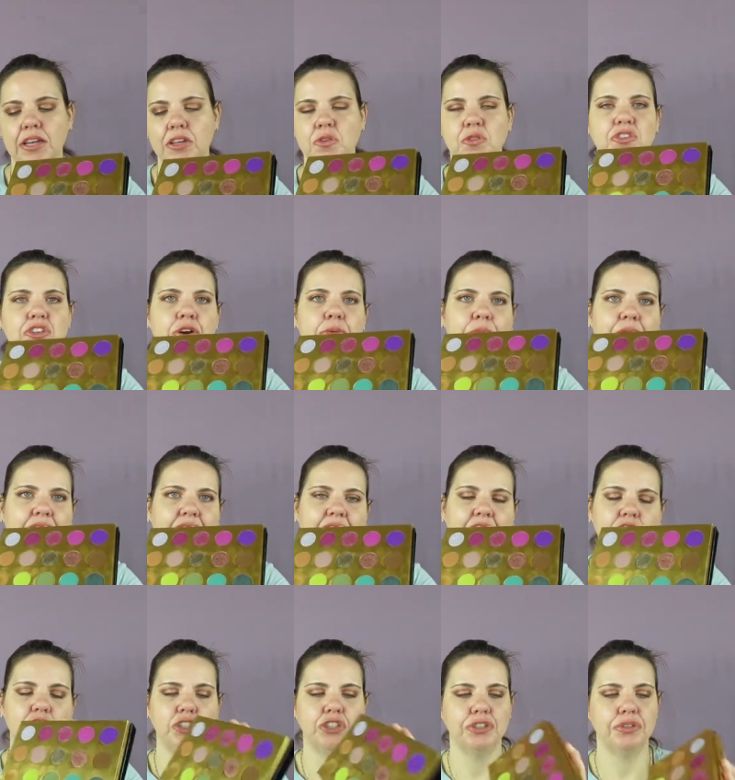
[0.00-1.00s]
I used
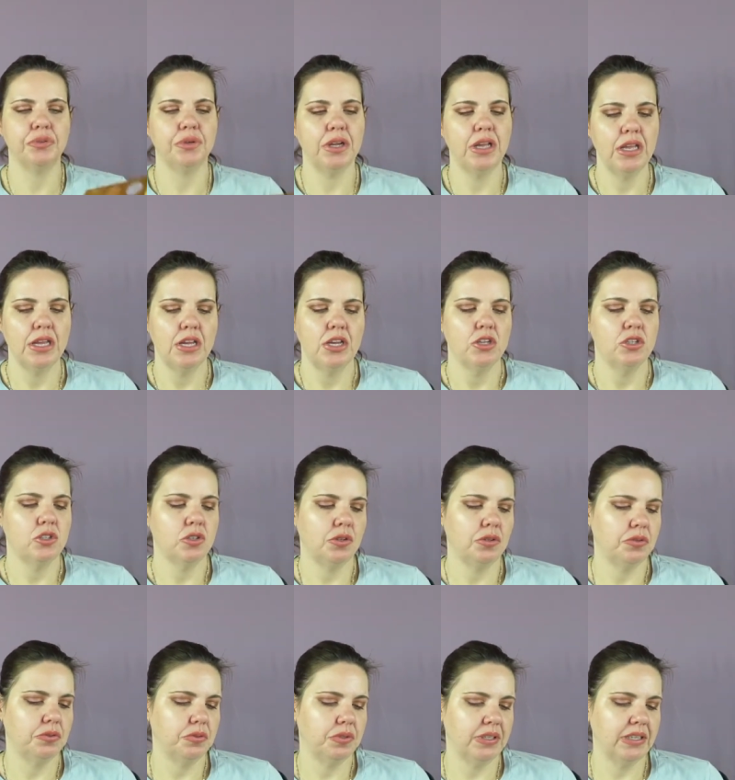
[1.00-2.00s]
Hermione too.
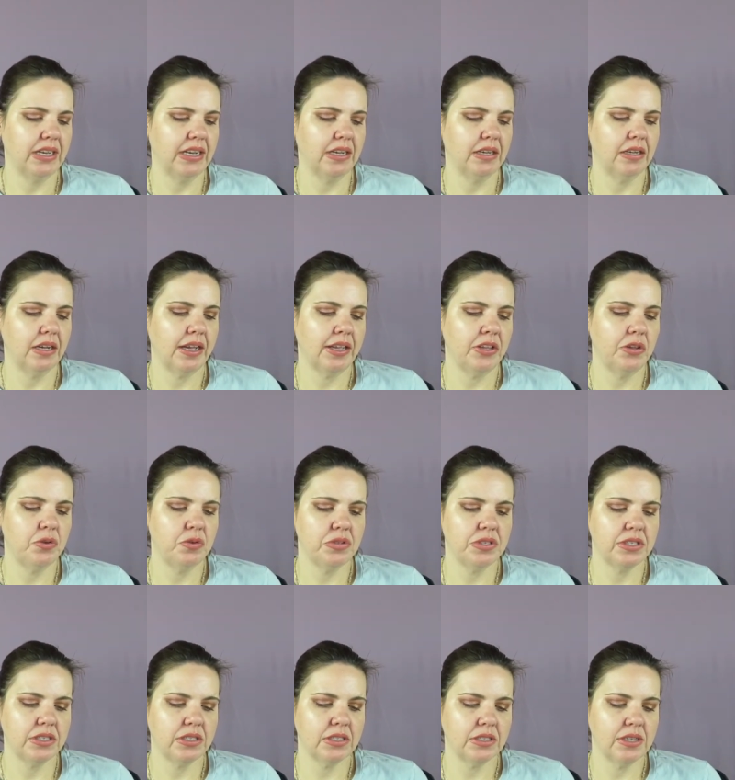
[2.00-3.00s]
So yeah, I
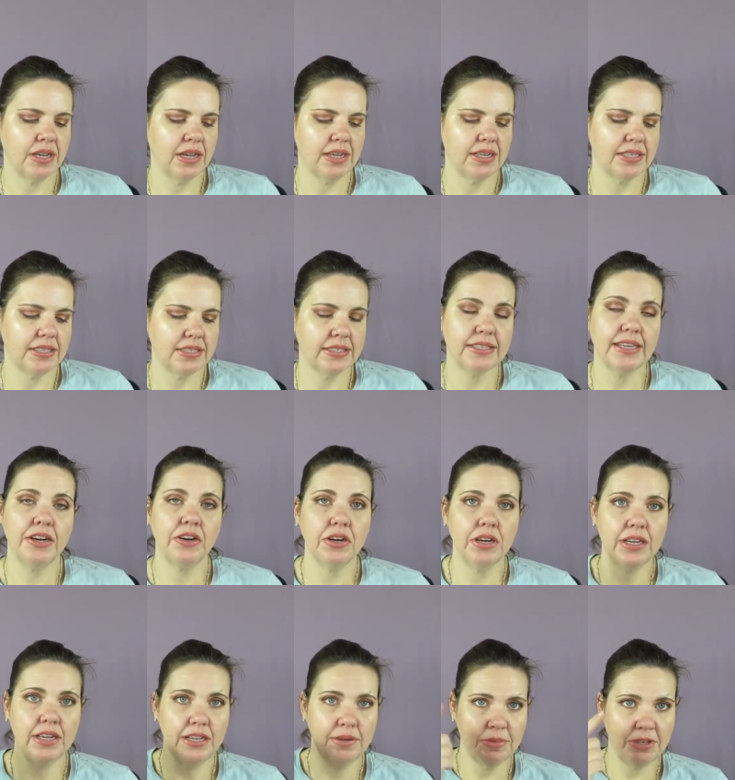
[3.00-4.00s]
used uh,
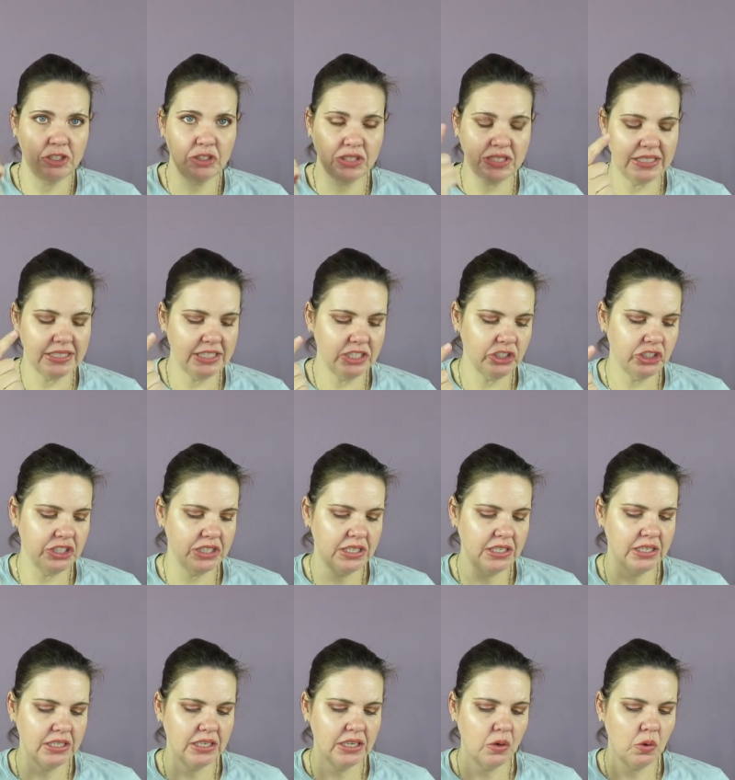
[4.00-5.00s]
Sarah in my
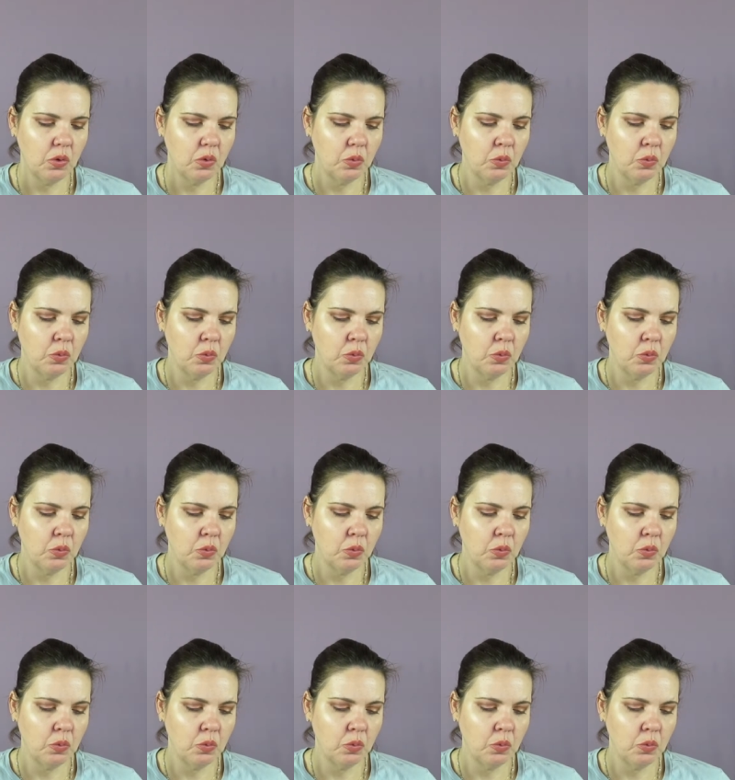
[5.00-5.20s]
transition,